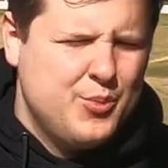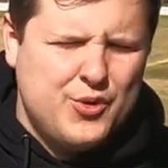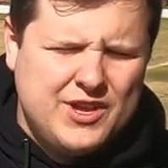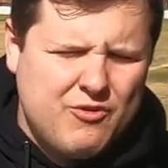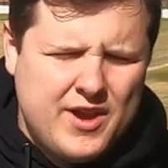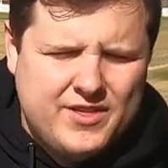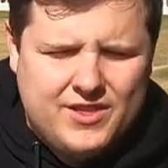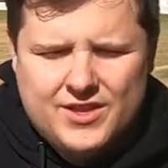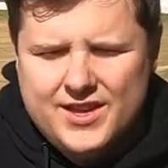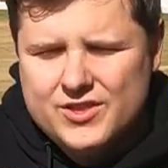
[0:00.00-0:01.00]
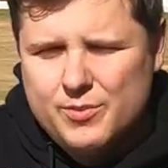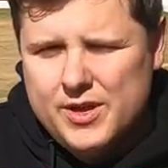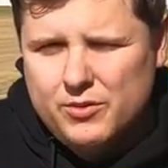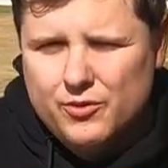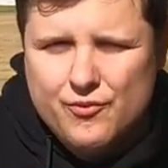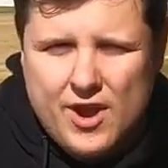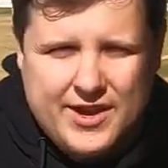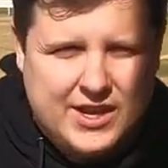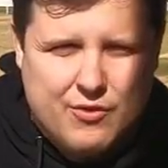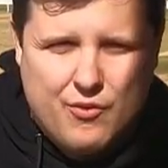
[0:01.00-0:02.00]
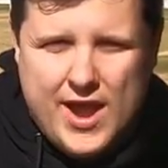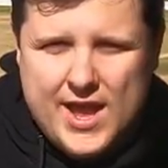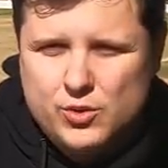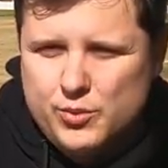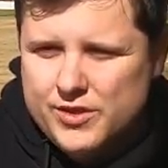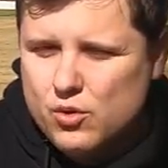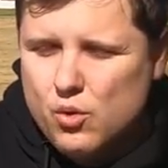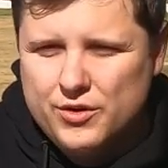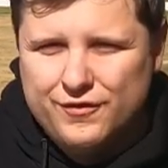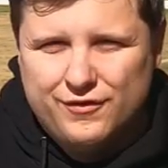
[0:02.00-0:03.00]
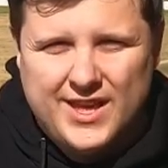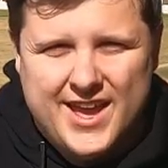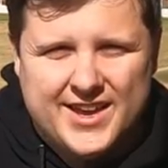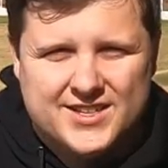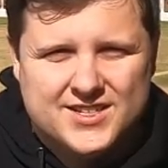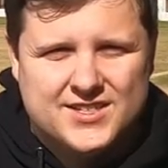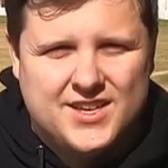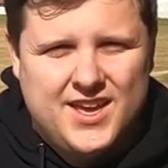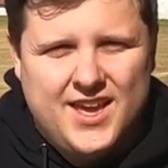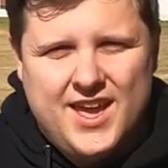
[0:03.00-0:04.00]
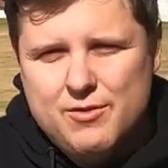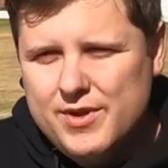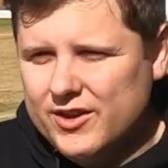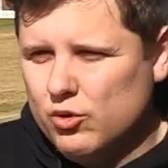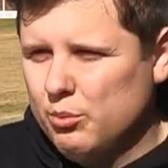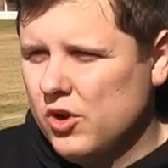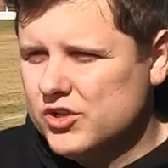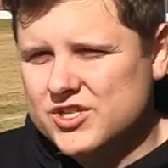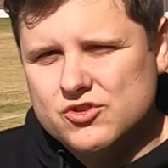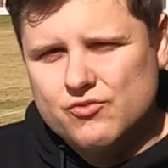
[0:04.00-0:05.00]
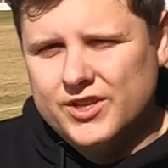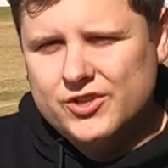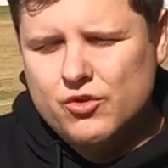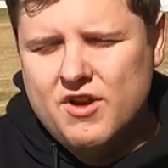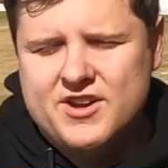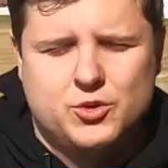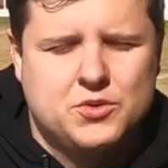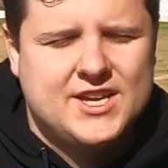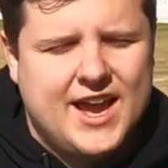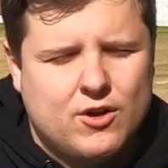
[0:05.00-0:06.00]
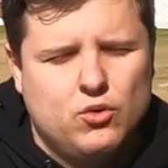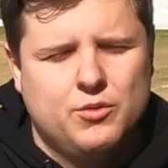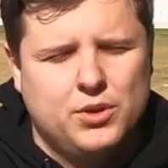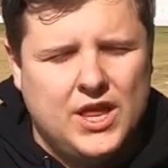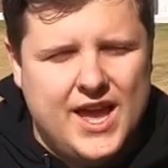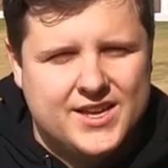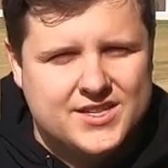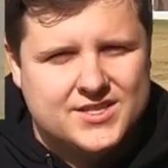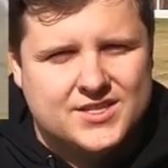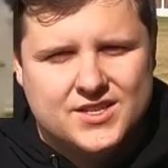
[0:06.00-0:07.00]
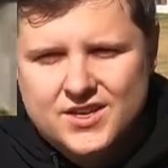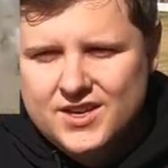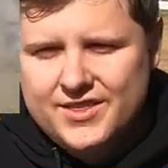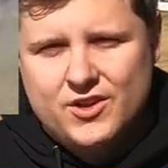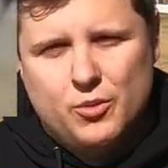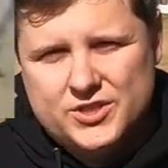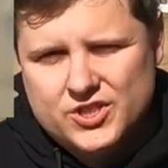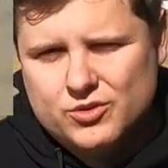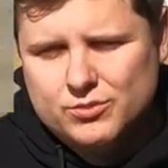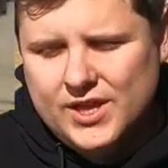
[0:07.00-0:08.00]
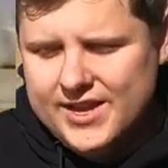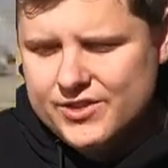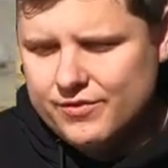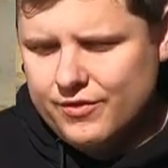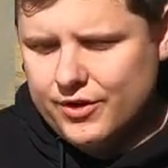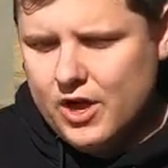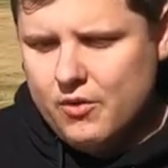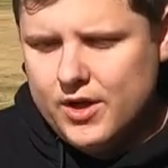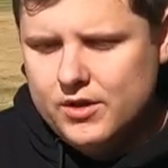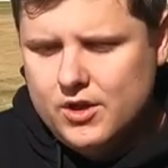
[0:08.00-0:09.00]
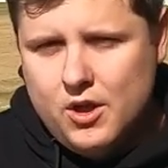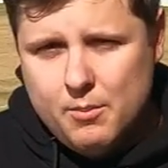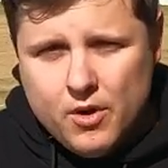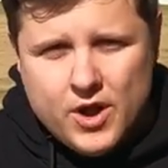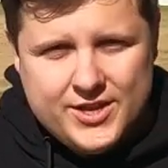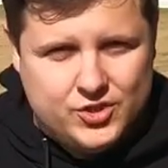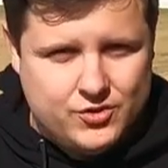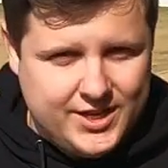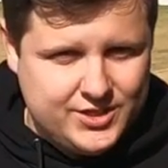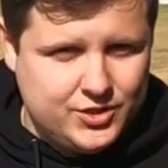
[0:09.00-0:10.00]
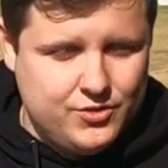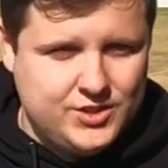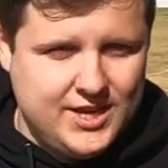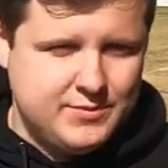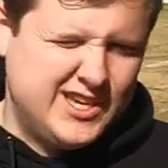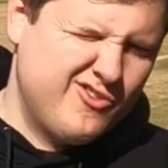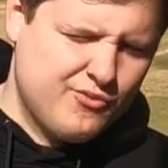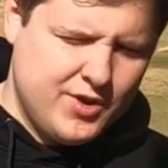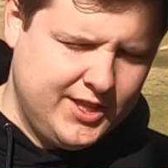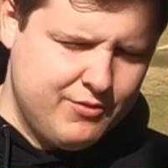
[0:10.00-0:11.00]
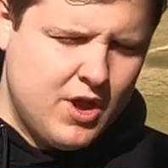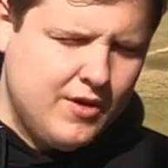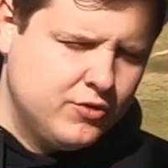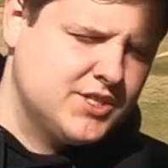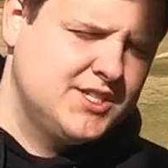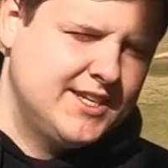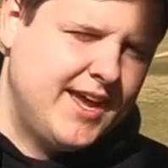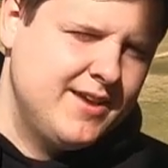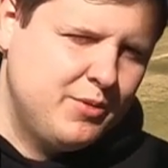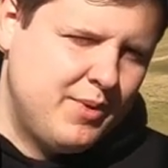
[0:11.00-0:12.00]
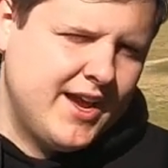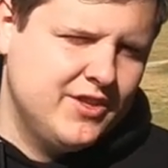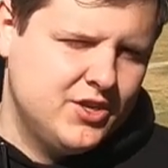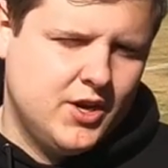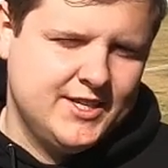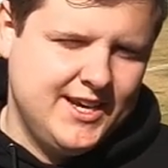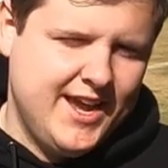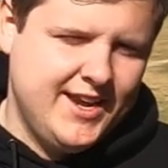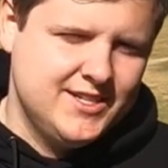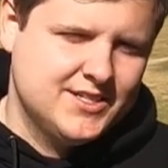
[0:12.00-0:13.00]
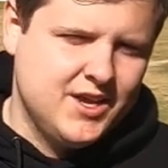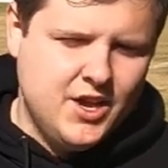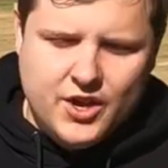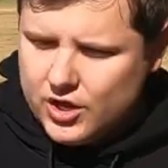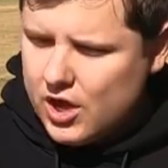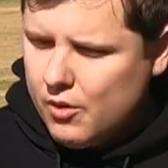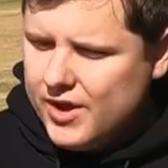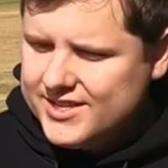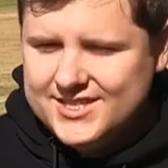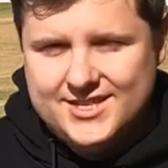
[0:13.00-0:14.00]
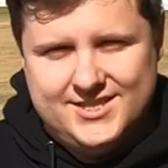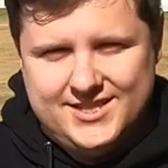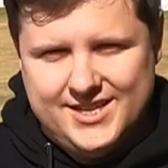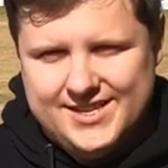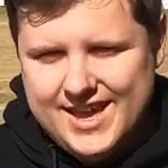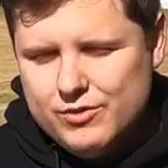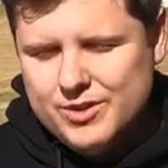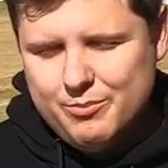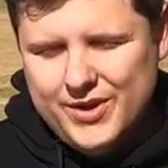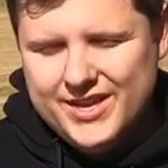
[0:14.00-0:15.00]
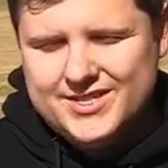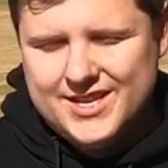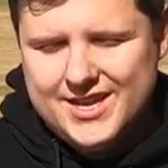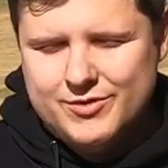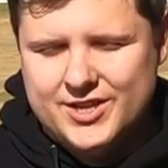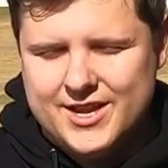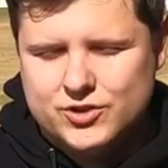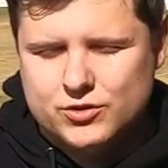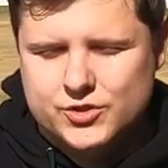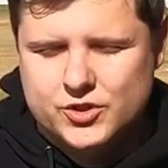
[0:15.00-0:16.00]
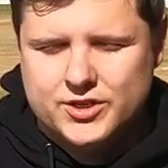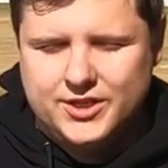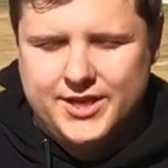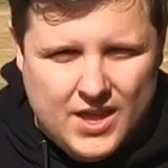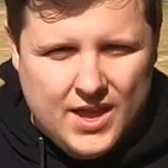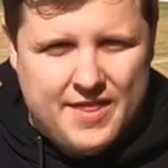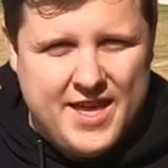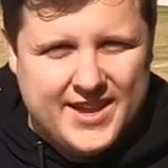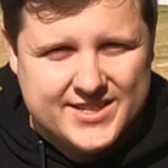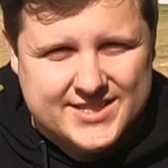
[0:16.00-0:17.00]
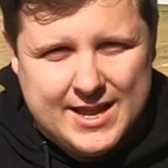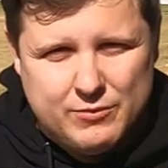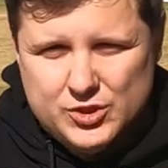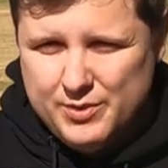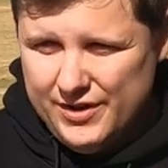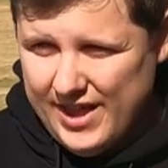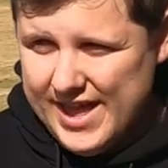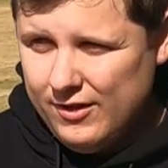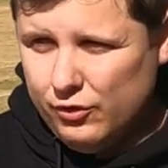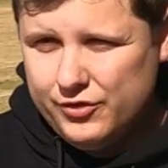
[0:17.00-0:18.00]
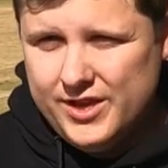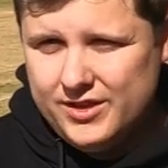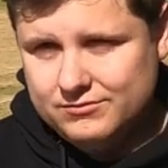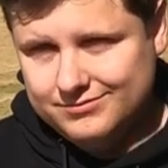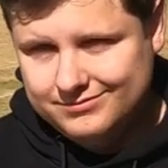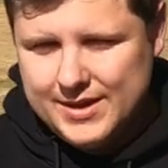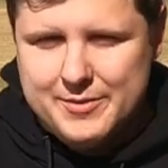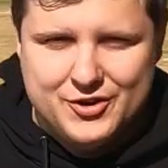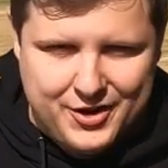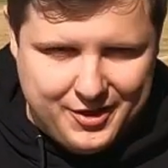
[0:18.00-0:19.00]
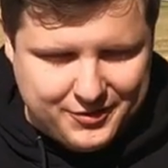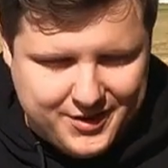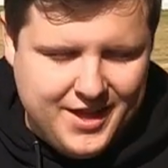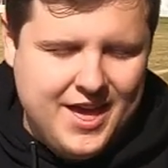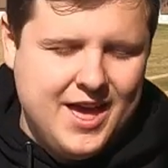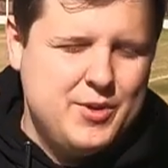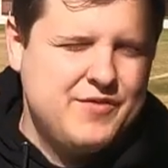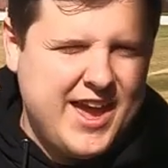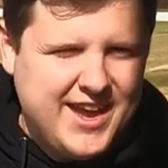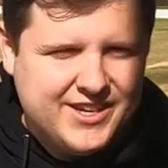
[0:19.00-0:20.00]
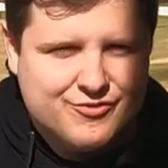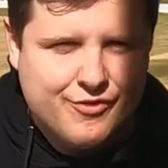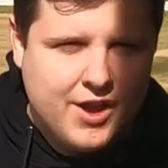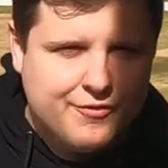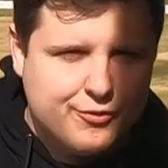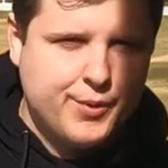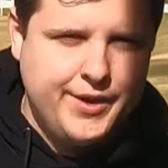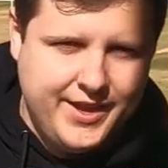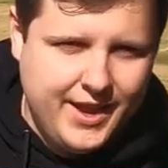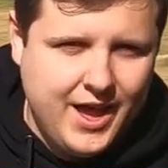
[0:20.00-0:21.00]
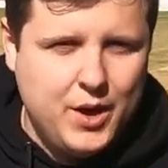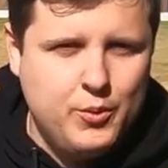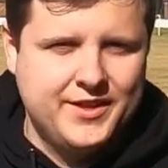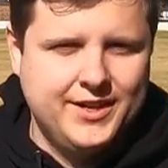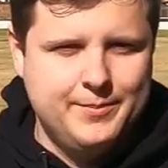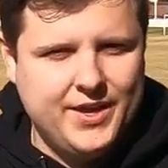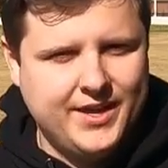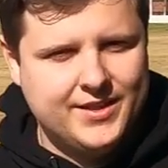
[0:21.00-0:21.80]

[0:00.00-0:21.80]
Pretty crazy scenes. People are running around with corner flags and medical boxes, really trying to attack all the players, the opposition players of Hakoah. Mind you, these two teams, they're not really rivals today, but back in the 1980s, Hakoah, Sydney City, they were the big team in the National Soccer. And they had established a bit of a healthy, maybe not healthy, a bit of a heated rivalry with Olympic.